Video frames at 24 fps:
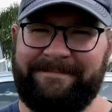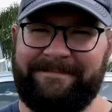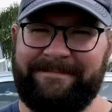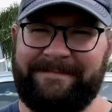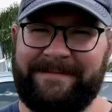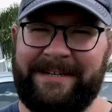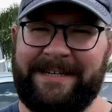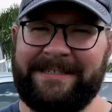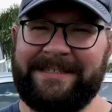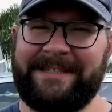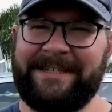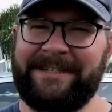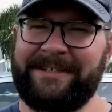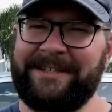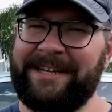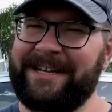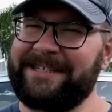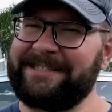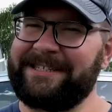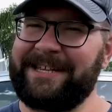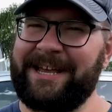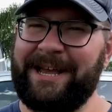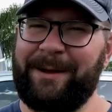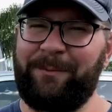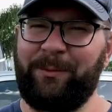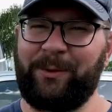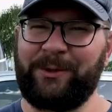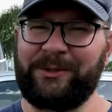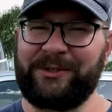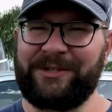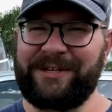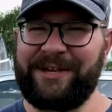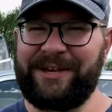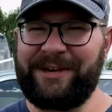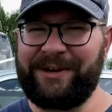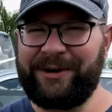Until next time, we'll
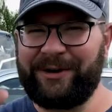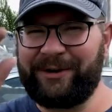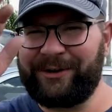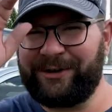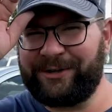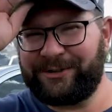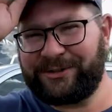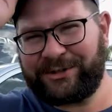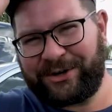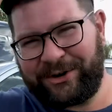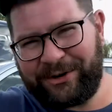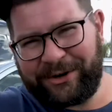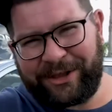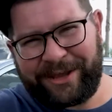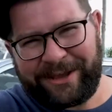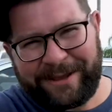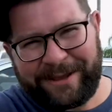see you on our journey.